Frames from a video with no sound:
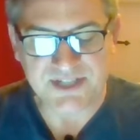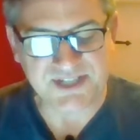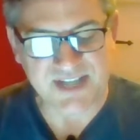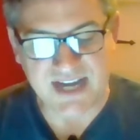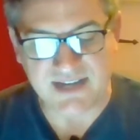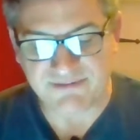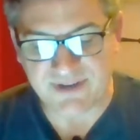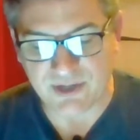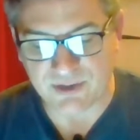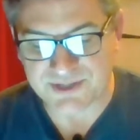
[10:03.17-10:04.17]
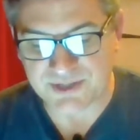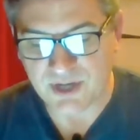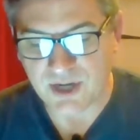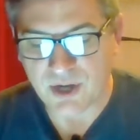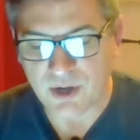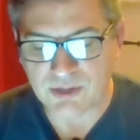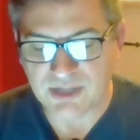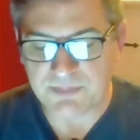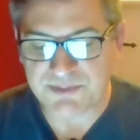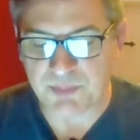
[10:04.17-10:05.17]
stained fingers, her
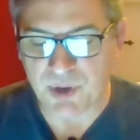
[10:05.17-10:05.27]
lips